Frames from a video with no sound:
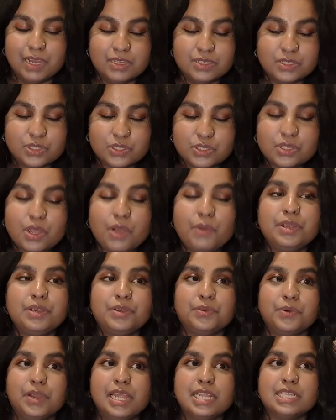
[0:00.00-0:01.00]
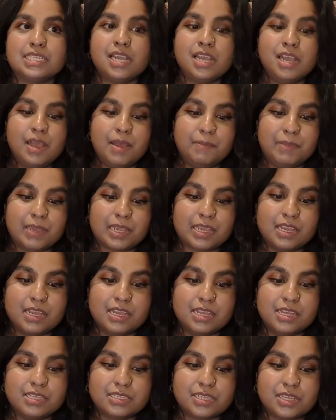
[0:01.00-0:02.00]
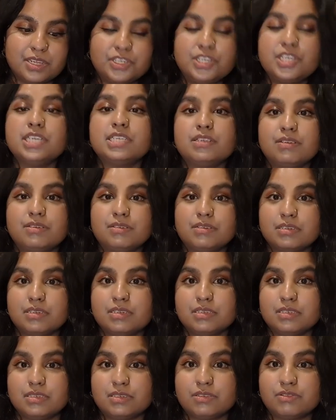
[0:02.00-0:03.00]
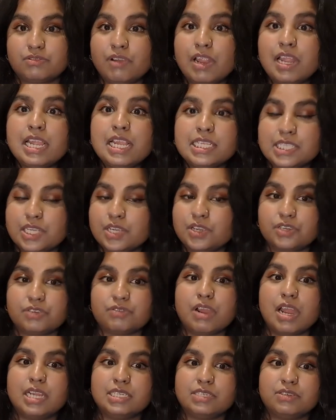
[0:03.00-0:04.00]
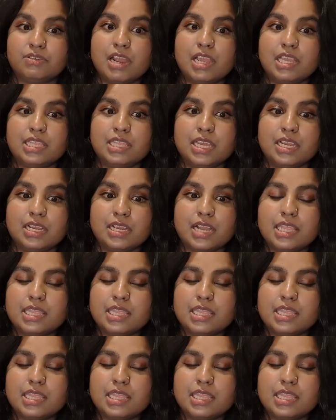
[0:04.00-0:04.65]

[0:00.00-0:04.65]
so annoyed because she's a crazy good writer, I think.